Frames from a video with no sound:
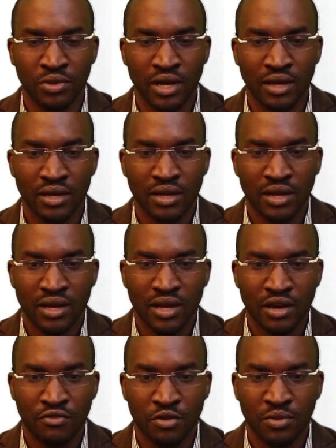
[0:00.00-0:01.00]

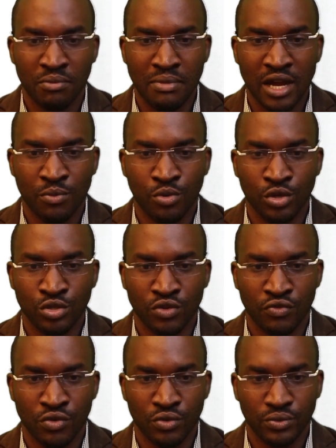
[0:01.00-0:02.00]
the bank point
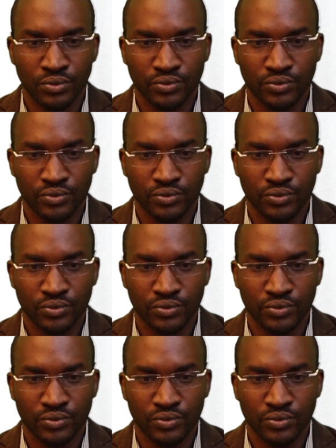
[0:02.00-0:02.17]
of view.